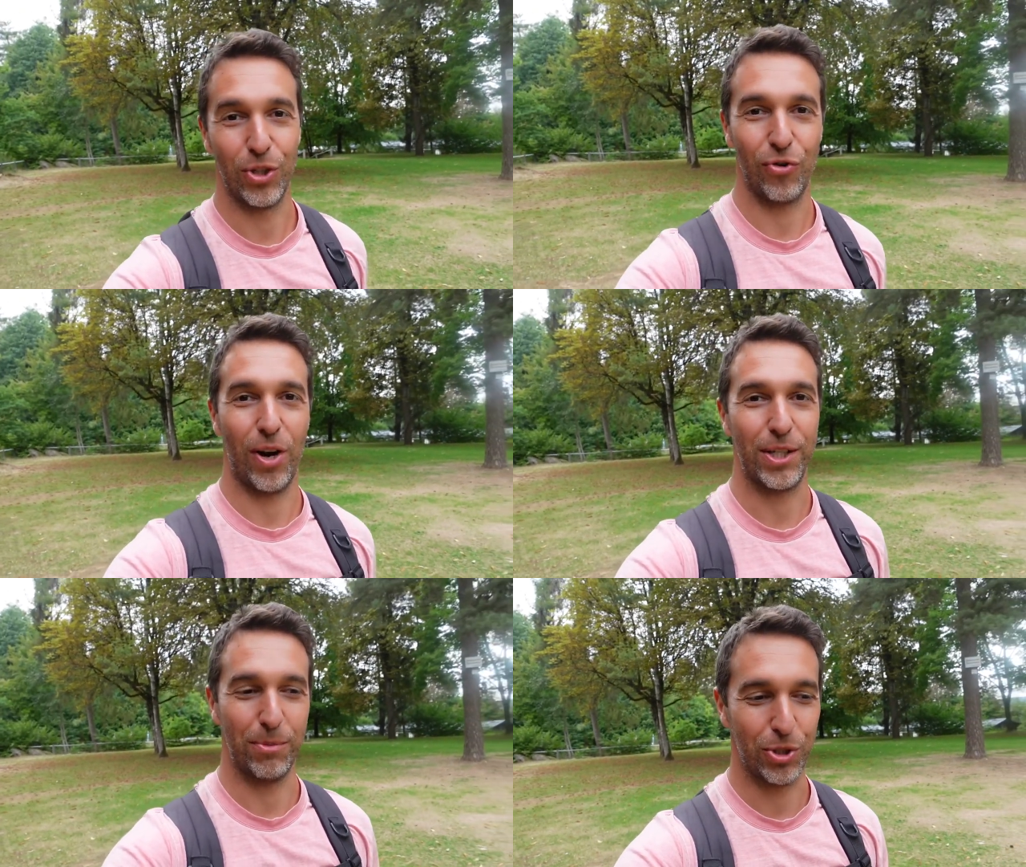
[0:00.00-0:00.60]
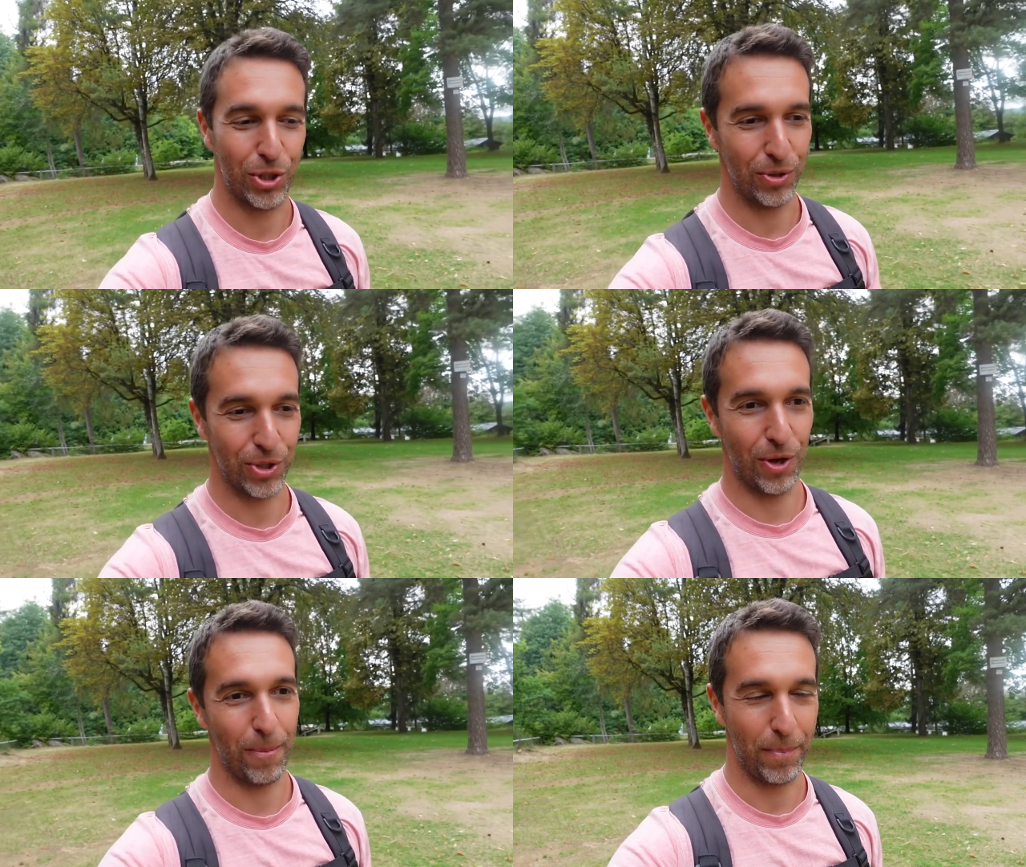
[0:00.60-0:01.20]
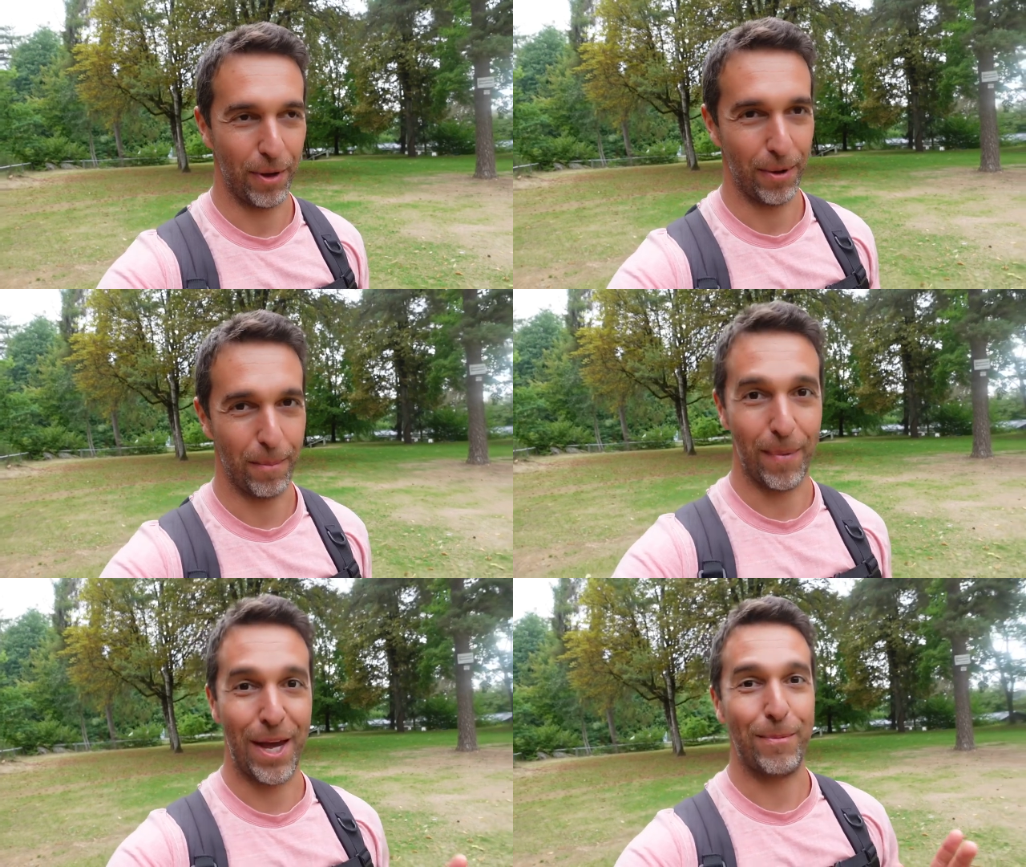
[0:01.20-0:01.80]
try some shoes on but
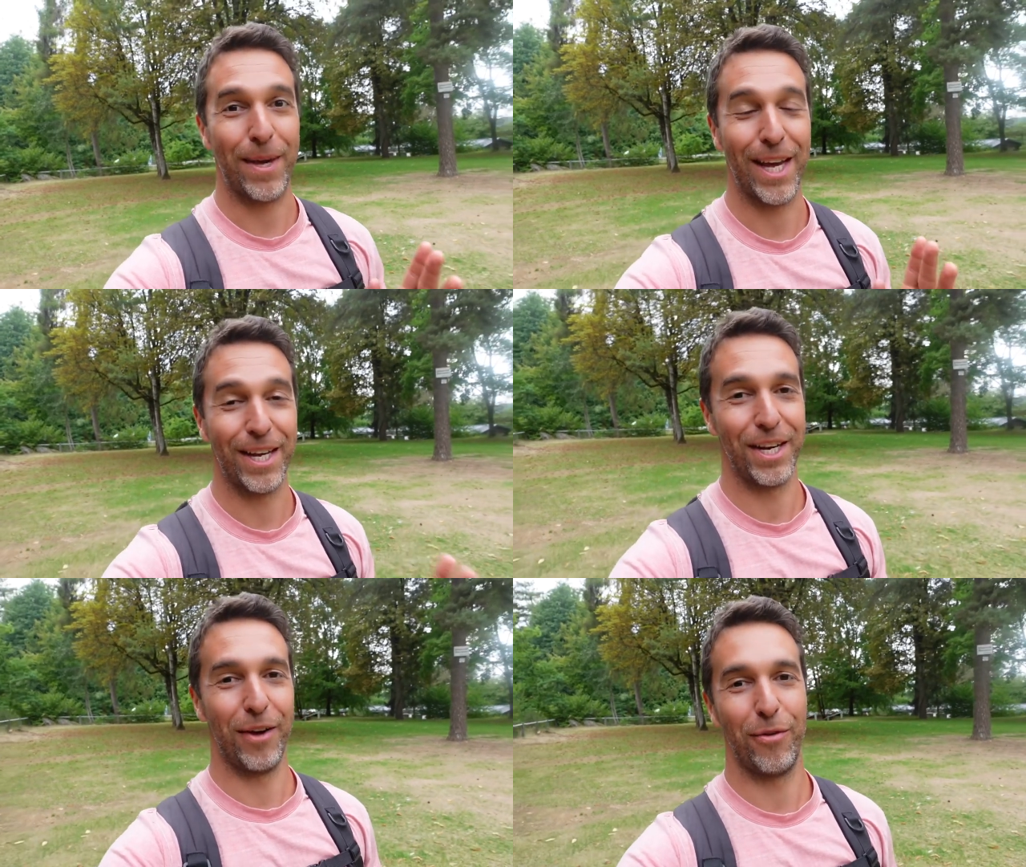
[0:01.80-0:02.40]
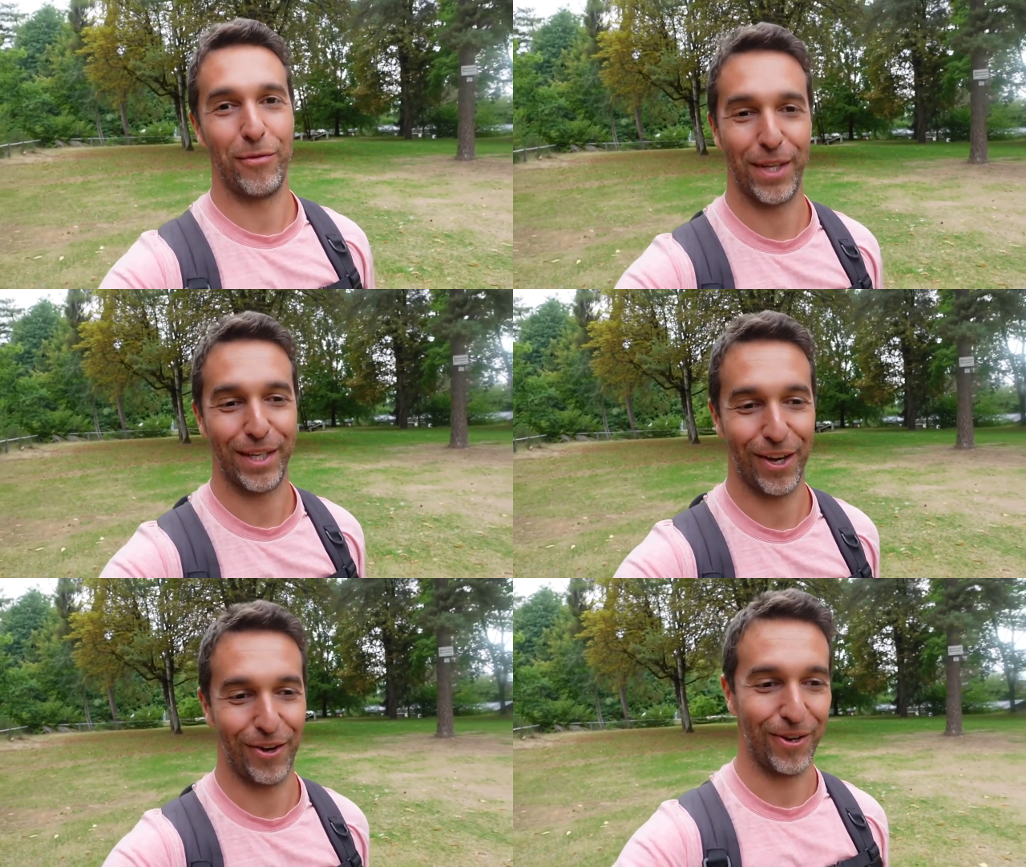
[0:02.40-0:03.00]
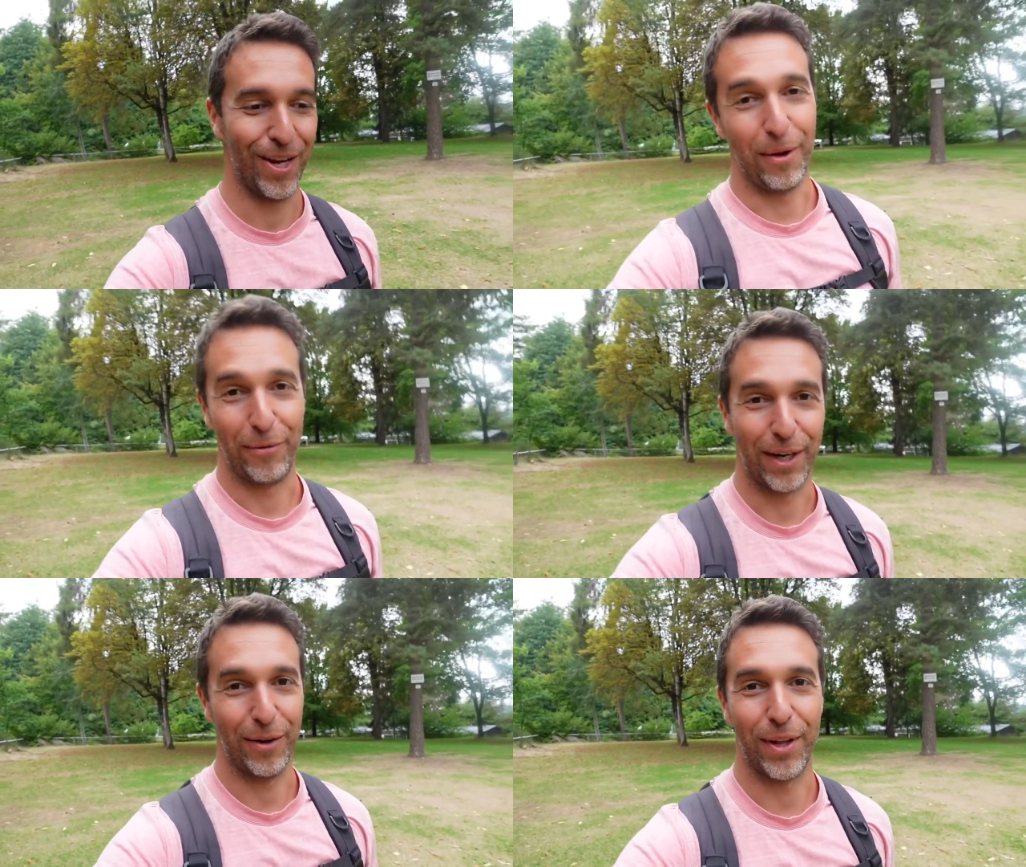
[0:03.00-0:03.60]
maybe in another video. I
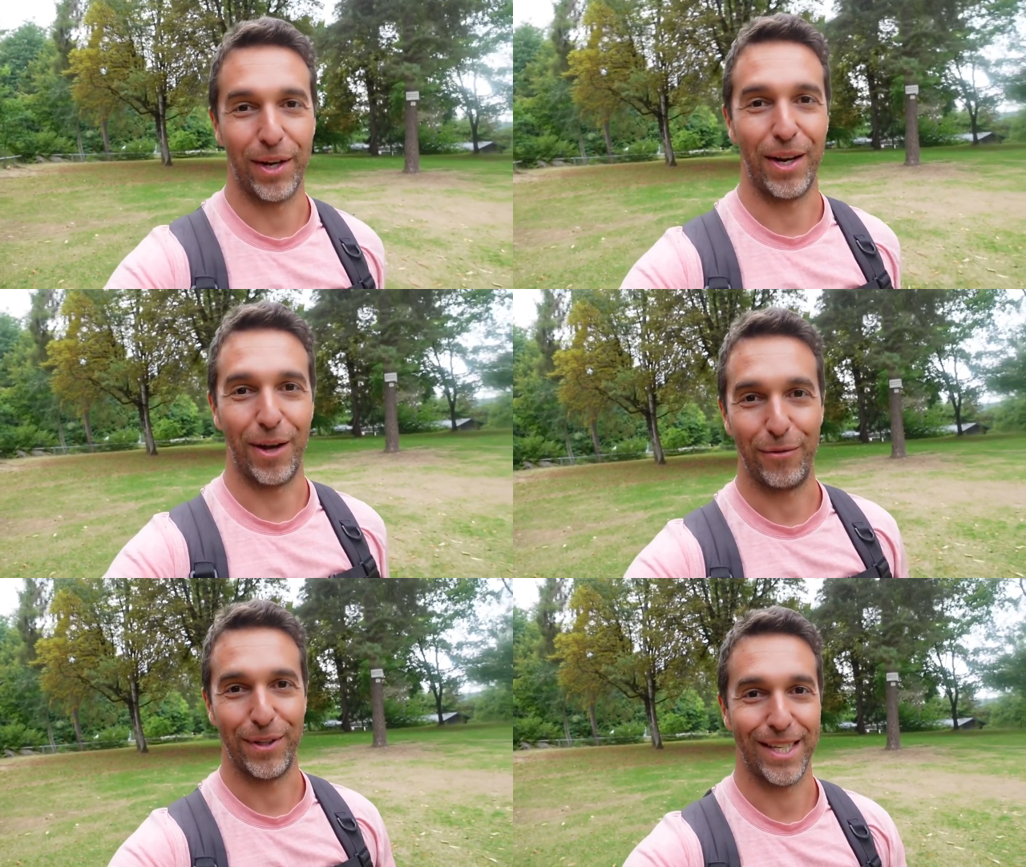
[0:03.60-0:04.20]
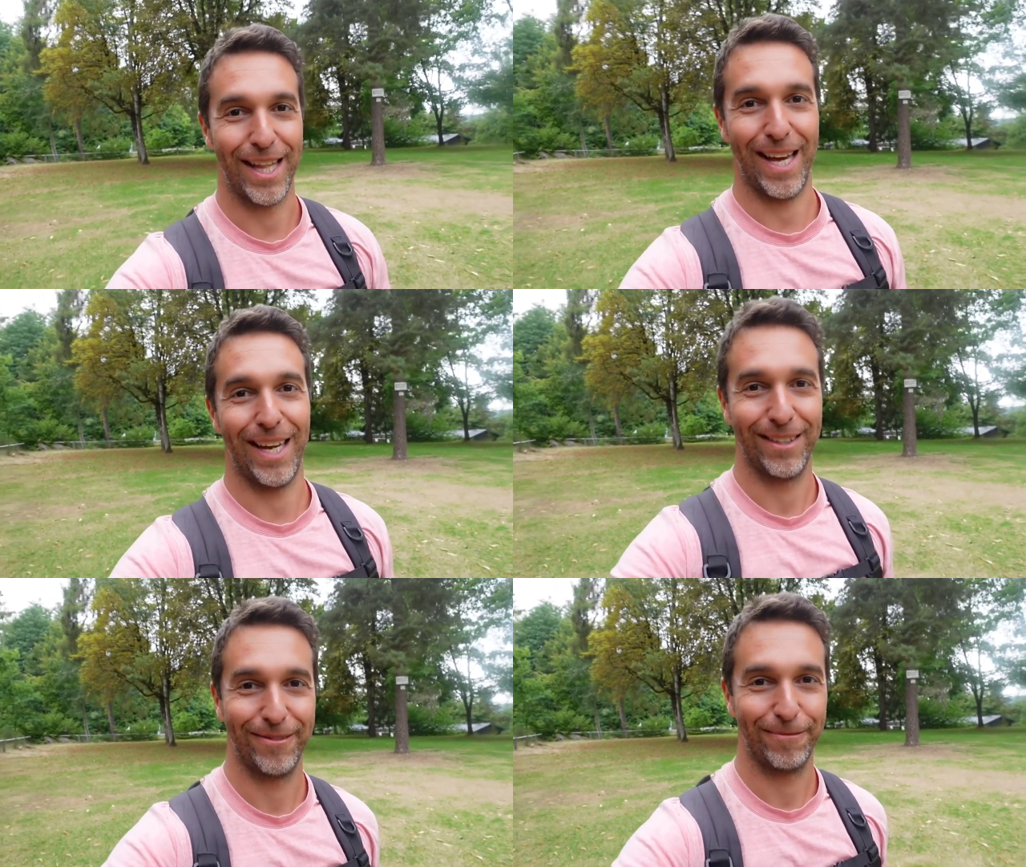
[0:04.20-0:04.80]
think I've done enough for today.